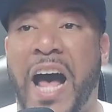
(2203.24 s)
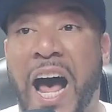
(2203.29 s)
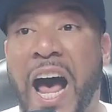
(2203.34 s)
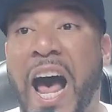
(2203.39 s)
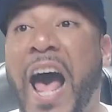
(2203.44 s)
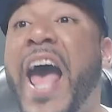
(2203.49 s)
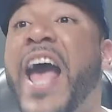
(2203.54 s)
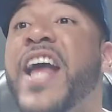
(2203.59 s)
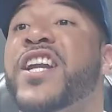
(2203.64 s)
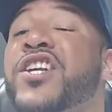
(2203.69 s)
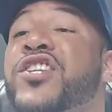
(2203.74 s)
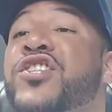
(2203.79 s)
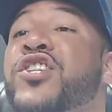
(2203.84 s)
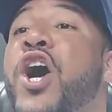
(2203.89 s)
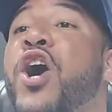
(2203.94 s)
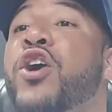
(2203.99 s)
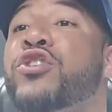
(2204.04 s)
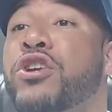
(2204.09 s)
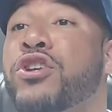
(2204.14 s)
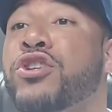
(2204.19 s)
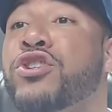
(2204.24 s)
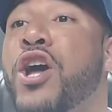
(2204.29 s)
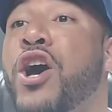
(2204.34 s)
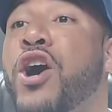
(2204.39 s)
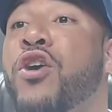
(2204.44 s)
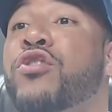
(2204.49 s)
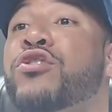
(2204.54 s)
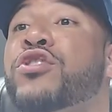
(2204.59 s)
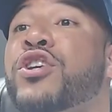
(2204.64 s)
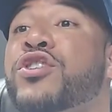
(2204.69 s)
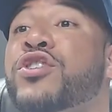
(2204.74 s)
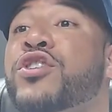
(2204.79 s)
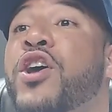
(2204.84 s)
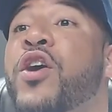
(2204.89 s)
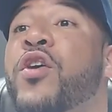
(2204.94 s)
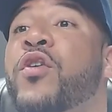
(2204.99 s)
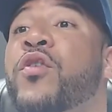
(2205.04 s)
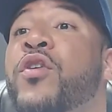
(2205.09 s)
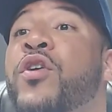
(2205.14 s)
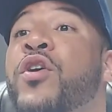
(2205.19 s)
Hey, just
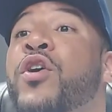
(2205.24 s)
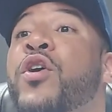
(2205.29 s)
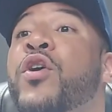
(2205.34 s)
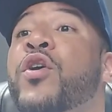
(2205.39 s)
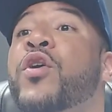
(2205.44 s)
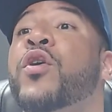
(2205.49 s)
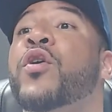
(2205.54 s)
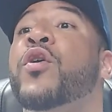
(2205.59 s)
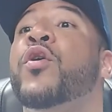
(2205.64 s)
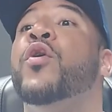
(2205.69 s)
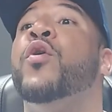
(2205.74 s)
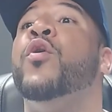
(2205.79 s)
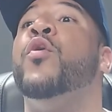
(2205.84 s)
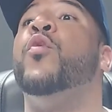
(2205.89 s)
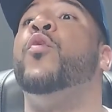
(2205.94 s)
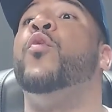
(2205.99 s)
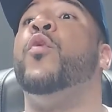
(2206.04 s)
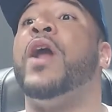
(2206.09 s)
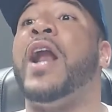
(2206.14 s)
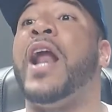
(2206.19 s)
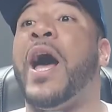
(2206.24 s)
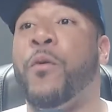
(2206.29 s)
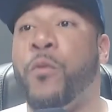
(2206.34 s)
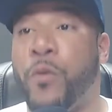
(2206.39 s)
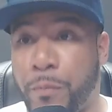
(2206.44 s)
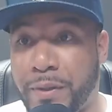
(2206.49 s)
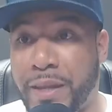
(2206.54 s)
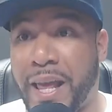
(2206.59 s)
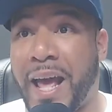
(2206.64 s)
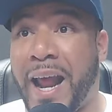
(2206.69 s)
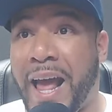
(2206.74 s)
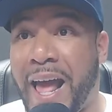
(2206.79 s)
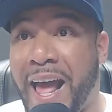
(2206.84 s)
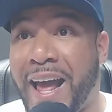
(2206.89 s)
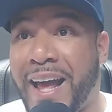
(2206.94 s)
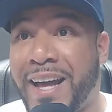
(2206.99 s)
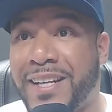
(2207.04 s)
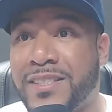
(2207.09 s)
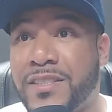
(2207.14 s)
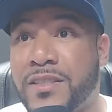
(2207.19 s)
know, when I whoop that
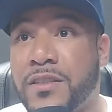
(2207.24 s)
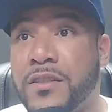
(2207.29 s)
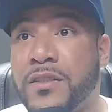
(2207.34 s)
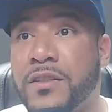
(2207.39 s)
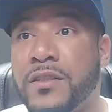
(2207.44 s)
ass,